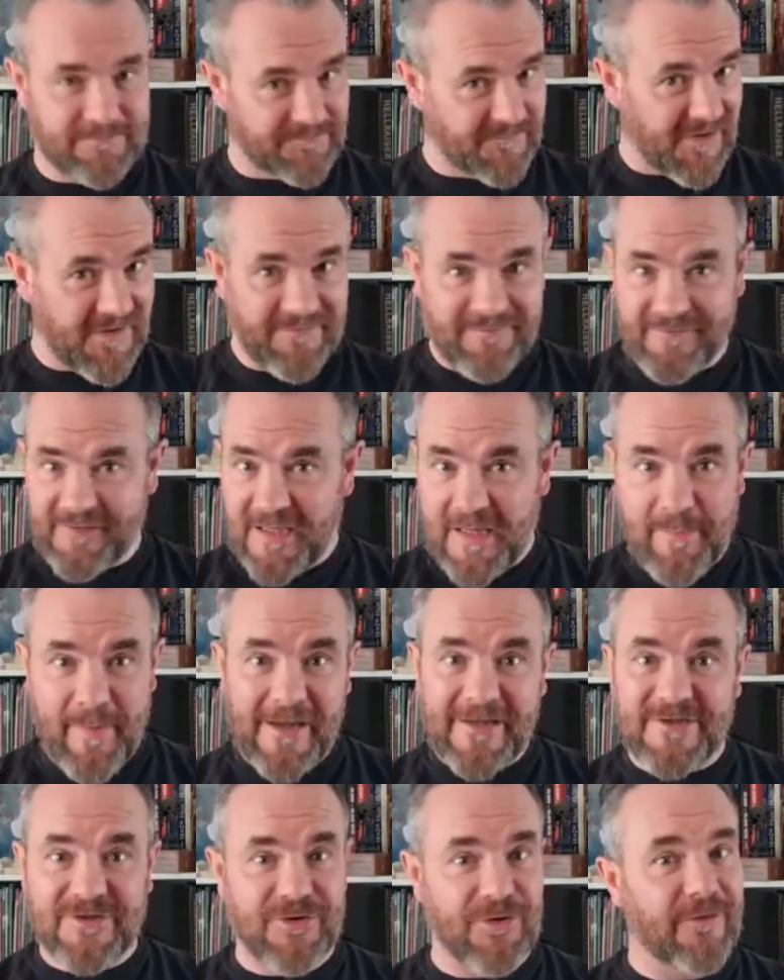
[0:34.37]
your
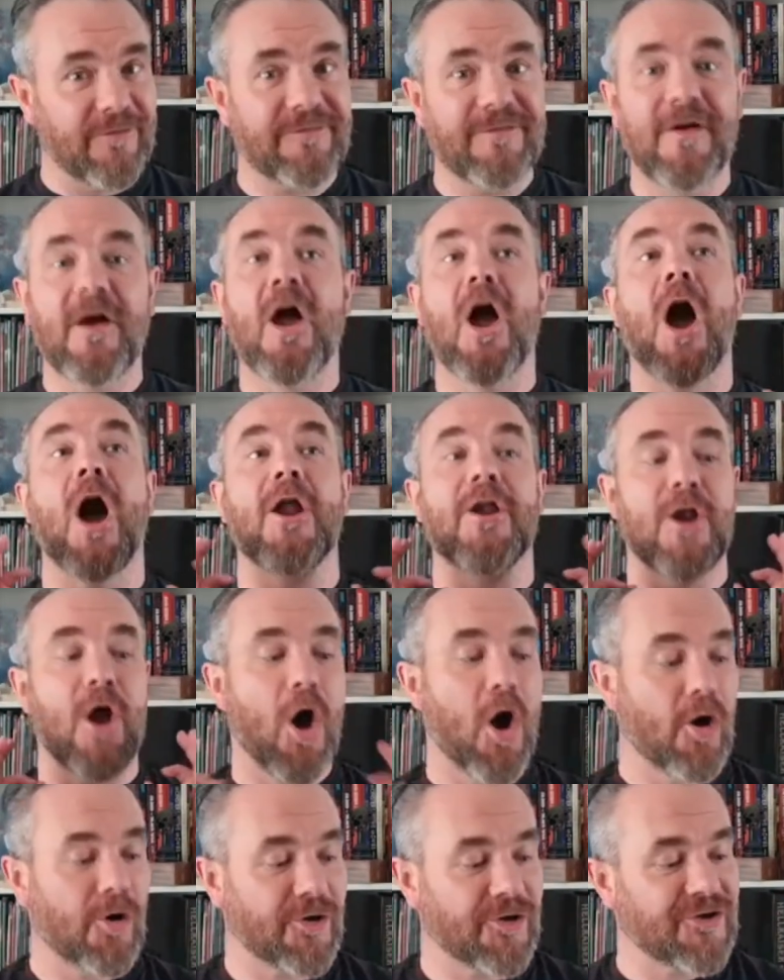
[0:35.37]
flea-based stuff, an
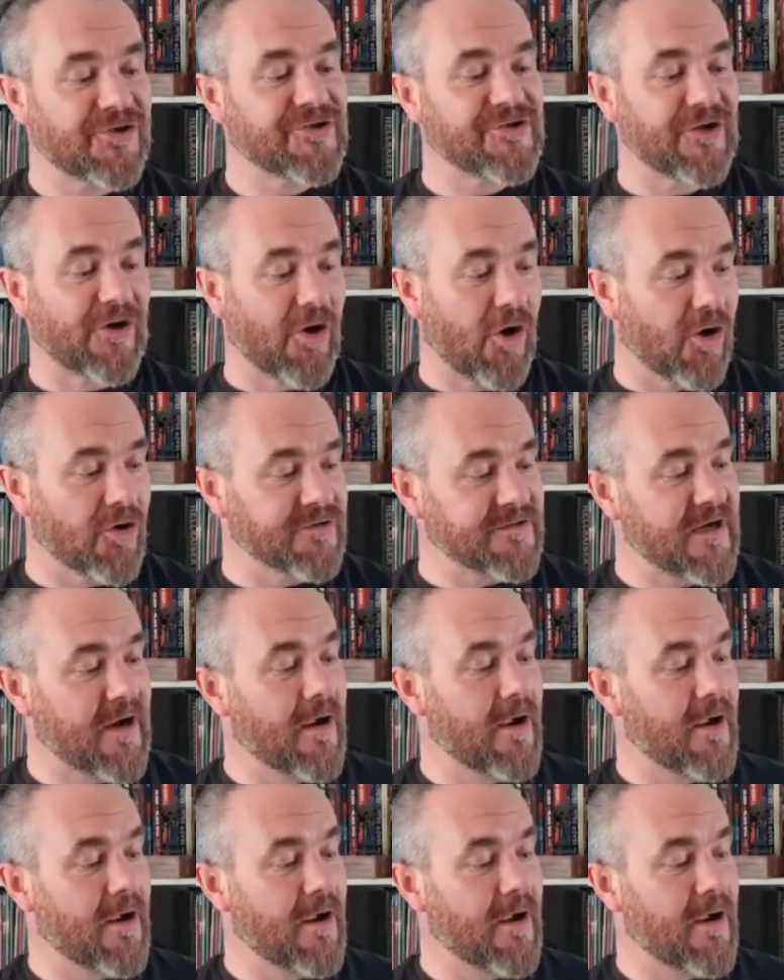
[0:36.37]
honest to God